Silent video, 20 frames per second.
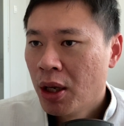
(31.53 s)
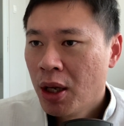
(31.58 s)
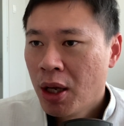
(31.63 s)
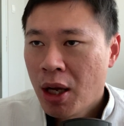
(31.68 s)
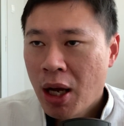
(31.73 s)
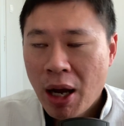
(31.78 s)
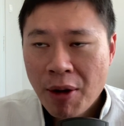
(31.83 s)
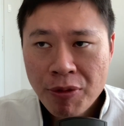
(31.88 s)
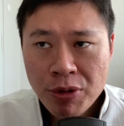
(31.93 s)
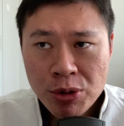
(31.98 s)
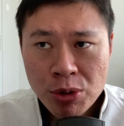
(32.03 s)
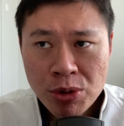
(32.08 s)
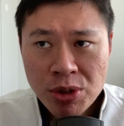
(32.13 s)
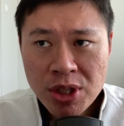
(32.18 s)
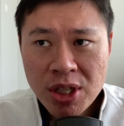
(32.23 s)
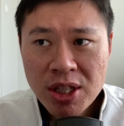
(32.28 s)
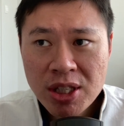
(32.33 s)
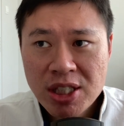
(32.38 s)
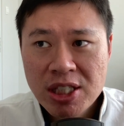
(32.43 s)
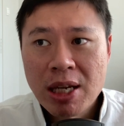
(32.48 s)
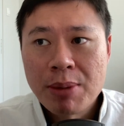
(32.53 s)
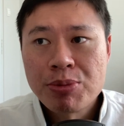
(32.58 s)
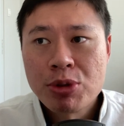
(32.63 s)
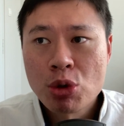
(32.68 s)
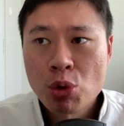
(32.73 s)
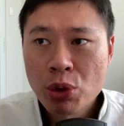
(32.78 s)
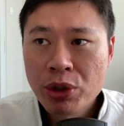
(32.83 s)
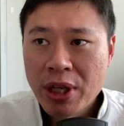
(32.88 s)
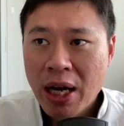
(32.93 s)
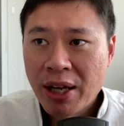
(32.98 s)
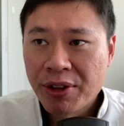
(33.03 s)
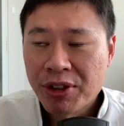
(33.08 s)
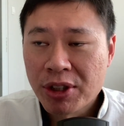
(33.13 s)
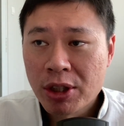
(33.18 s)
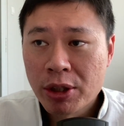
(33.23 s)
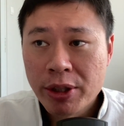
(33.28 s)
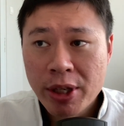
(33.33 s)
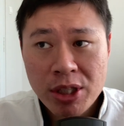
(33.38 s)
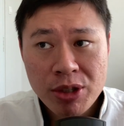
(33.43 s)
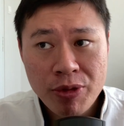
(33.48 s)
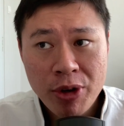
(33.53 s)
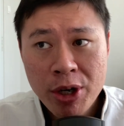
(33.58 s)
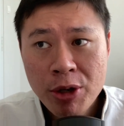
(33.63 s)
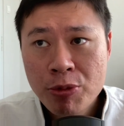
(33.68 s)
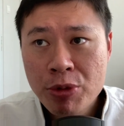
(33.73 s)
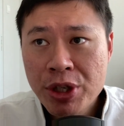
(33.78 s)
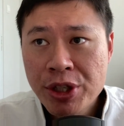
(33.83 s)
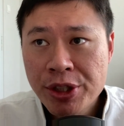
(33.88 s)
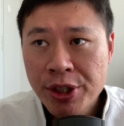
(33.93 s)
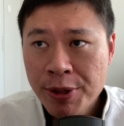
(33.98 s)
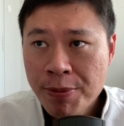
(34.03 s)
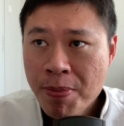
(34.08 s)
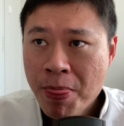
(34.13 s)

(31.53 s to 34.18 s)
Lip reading: I've also seen a subsequent article that's very recent.